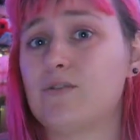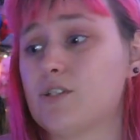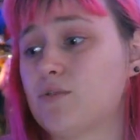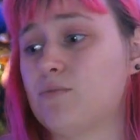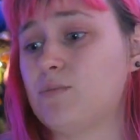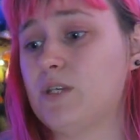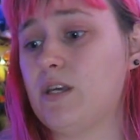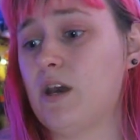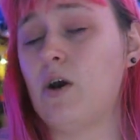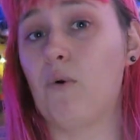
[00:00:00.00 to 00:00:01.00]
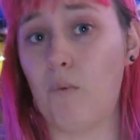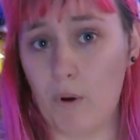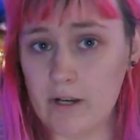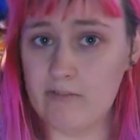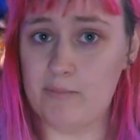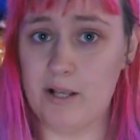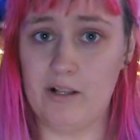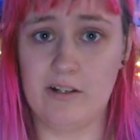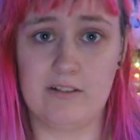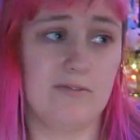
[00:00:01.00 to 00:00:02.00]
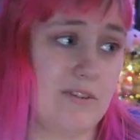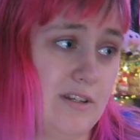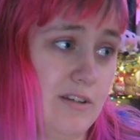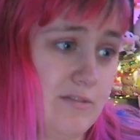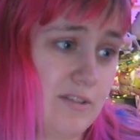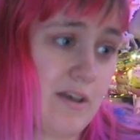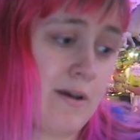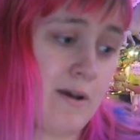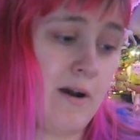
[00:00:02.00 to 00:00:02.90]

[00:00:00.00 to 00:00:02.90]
which will be one of my longest videos